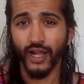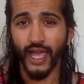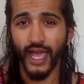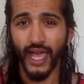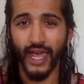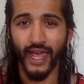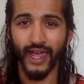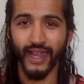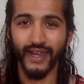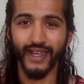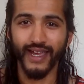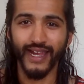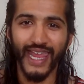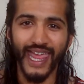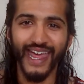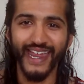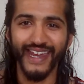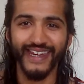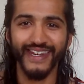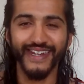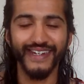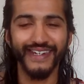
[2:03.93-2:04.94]
and
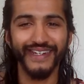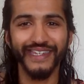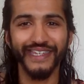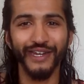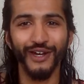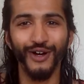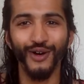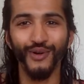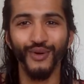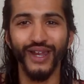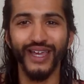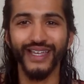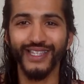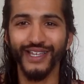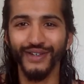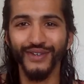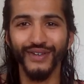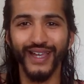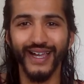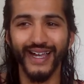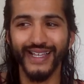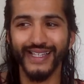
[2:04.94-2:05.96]
again, when I tell
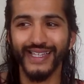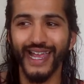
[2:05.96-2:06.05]
you guys,